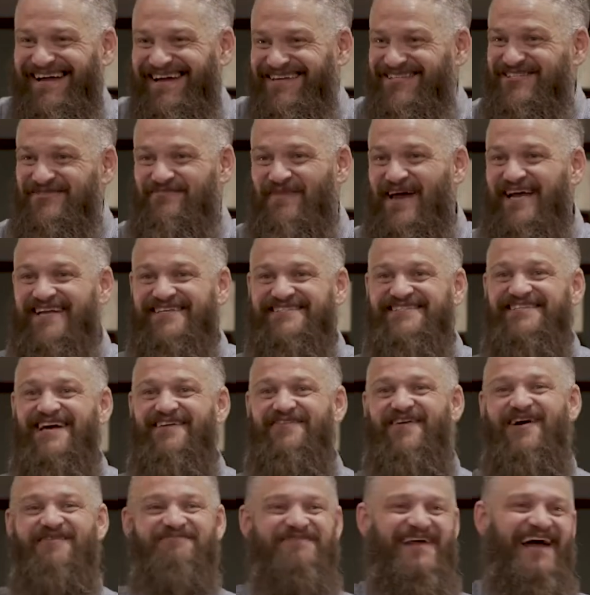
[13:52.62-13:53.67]
just making
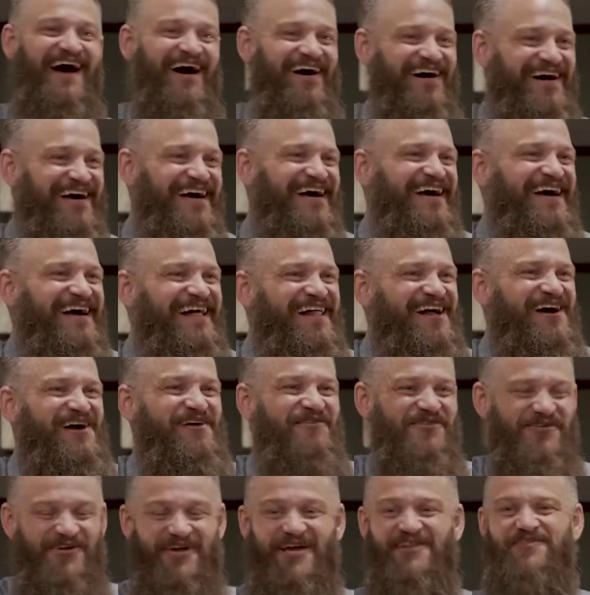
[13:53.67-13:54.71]
stuff up now.
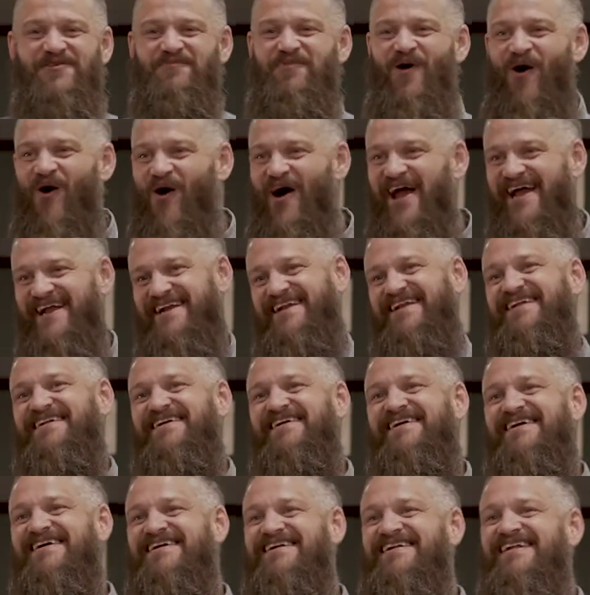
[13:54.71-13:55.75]
You get the point.
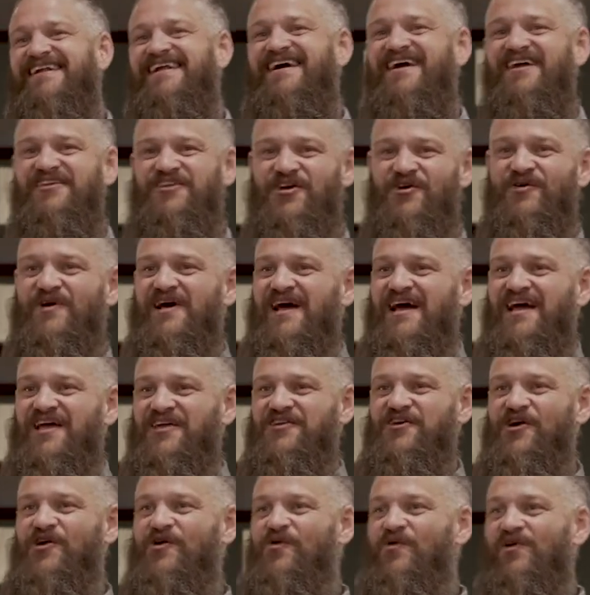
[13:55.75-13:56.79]
You
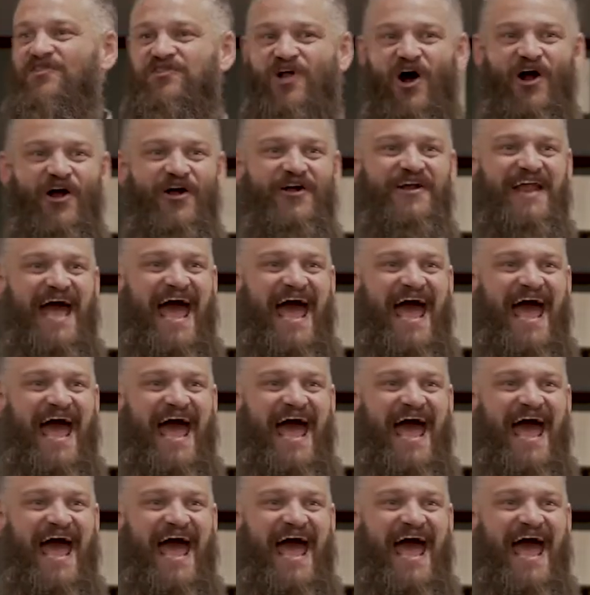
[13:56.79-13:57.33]
learn